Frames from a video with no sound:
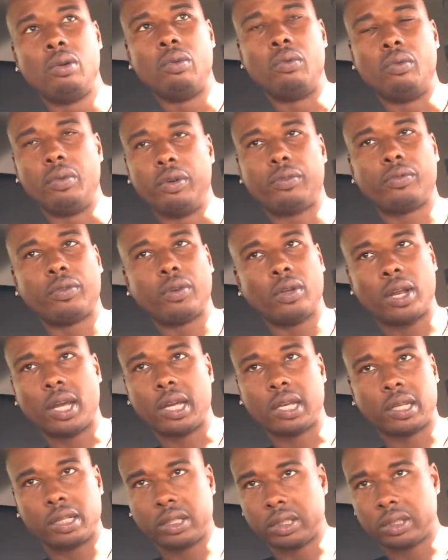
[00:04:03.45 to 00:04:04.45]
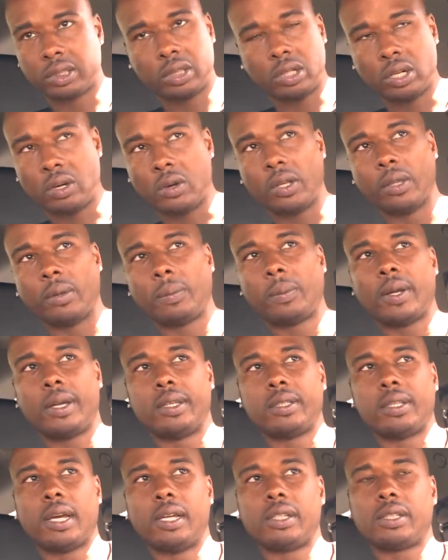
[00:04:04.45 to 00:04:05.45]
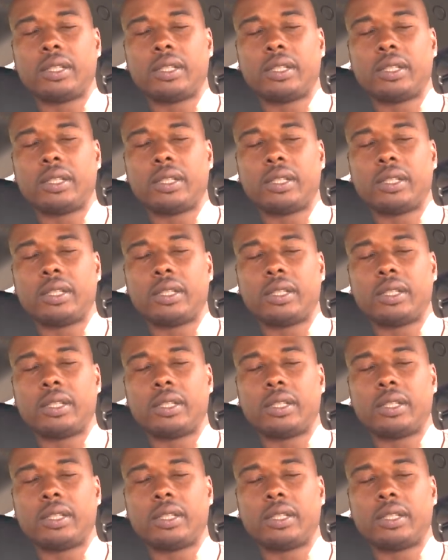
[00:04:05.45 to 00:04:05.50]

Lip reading: we feel like there's no other place like